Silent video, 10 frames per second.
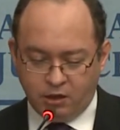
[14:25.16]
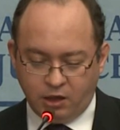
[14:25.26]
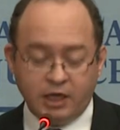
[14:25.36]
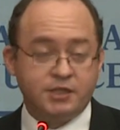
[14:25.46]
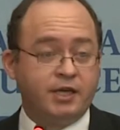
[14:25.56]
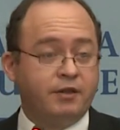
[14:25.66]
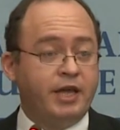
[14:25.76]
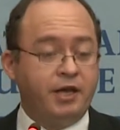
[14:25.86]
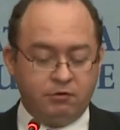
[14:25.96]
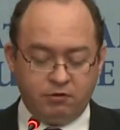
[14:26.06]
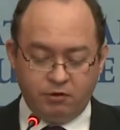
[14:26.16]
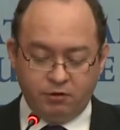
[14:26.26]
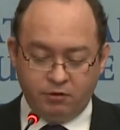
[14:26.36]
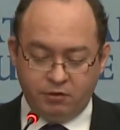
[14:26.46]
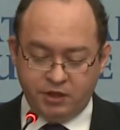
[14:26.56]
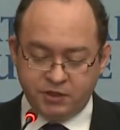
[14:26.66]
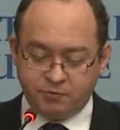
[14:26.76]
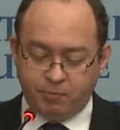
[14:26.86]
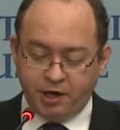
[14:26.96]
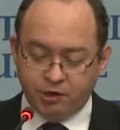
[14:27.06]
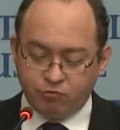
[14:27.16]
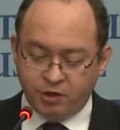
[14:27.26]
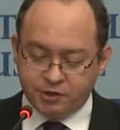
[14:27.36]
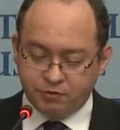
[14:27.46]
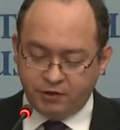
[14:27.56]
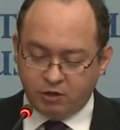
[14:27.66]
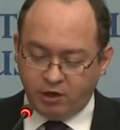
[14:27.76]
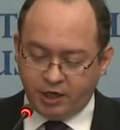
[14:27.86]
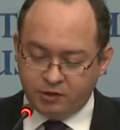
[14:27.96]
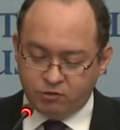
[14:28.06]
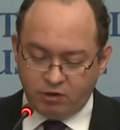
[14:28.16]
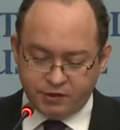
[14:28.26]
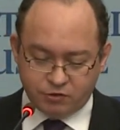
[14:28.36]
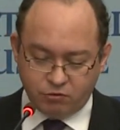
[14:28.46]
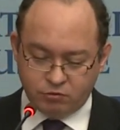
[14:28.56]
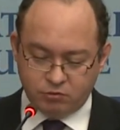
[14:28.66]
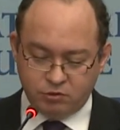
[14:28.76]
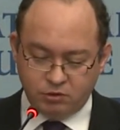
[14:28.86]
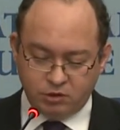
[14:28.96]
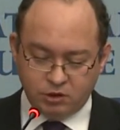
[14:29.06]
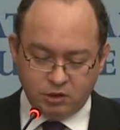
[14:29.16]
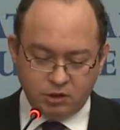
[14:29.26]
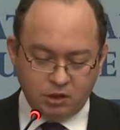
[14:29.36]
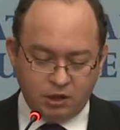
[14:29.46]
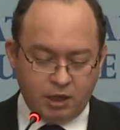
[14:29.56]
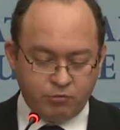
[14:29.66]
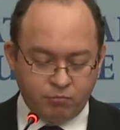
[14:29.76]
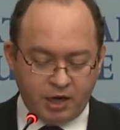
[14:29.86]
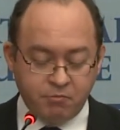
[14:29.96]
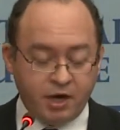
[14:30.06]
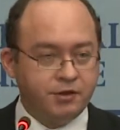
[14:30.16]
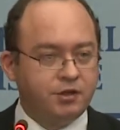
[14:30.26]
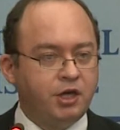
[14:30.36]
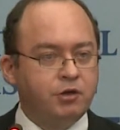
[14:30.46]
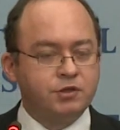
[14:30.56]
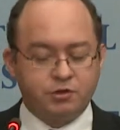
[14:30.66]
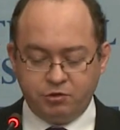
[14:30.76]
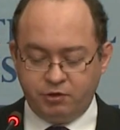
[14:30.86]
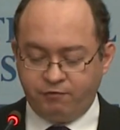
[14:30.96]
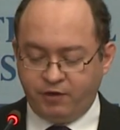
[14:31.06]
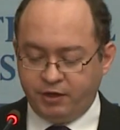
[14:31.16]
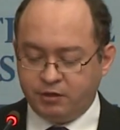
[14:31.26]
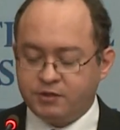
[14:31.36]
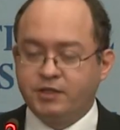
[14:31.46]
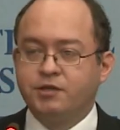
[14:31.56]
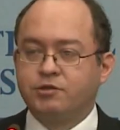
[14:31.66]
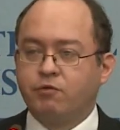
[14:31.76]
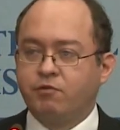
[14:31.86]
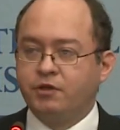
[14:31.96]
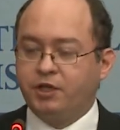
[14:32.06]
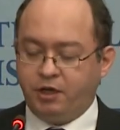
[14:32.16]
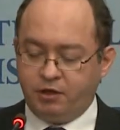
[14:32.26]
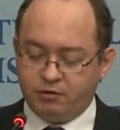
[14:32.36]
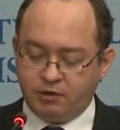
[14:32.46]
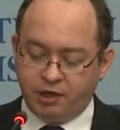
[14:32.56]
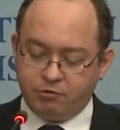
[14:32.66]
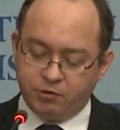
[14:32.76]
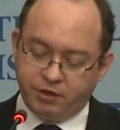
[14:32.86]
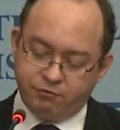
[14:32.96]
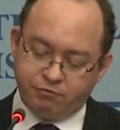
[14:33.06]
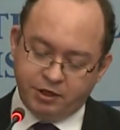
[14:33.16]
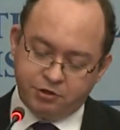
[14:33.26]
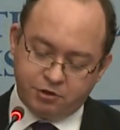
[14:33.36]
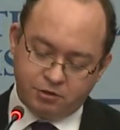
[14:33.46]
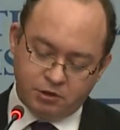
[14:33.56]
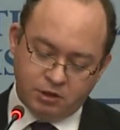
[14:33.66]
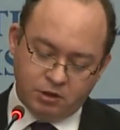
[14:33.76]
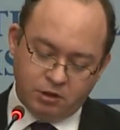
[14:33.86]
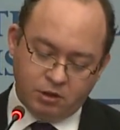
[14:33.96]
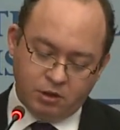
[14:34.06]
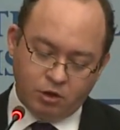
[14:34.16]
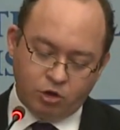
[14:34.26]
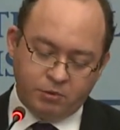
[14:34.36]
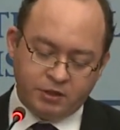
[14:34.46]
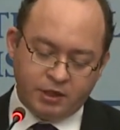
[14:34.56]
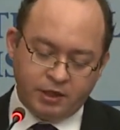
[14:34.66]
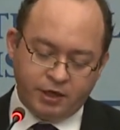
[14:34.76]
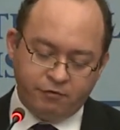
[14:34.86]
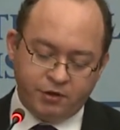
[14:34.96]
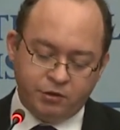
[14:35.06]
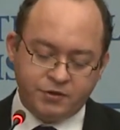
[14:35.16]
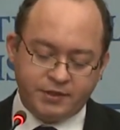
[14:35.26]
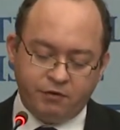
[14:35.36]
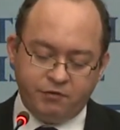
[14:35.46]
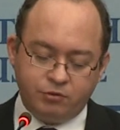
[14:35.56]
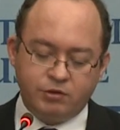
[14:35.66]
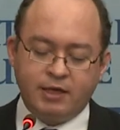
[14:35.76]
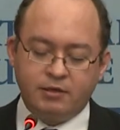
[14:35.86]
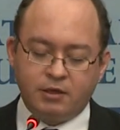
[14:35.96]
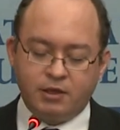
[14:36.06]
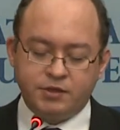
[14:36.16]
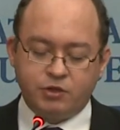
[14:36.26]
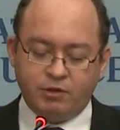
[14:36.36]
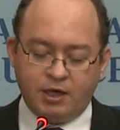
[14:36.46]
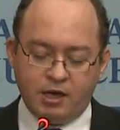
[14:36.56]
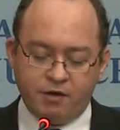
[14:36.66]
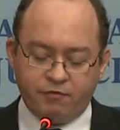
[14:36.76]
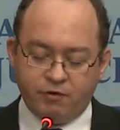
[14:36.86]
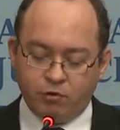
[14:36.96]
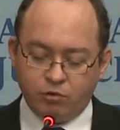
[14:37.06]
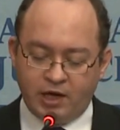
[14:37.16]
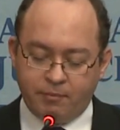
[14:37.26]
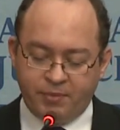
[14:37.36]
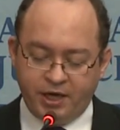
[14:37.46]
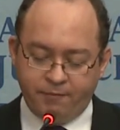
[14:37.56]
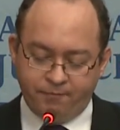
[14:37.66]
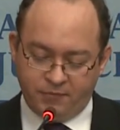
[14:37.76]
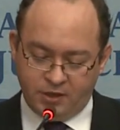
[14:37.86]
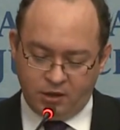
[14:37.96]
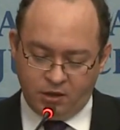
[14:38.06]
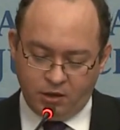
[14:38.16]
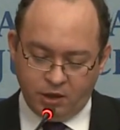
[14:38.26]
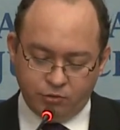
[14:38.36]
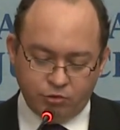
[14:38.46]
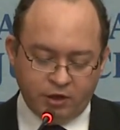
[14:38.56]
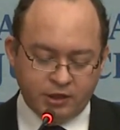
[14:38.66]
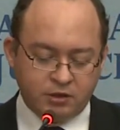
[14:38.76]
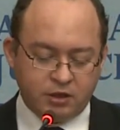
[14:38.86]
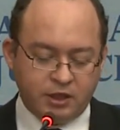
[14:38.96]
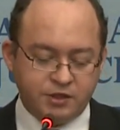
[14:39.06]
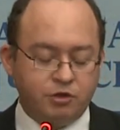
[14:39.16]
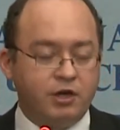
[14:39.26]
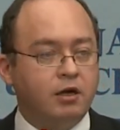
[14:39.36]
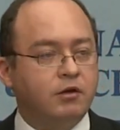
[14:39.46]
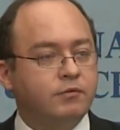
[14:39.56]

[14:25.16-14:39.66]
I said then, the inspired words of Nicolae Titulescu come to my mind. He used to define state sovereignty, I quote in French, comme étant grevé d'une servitude internationale en faveur de la paix et du droit international.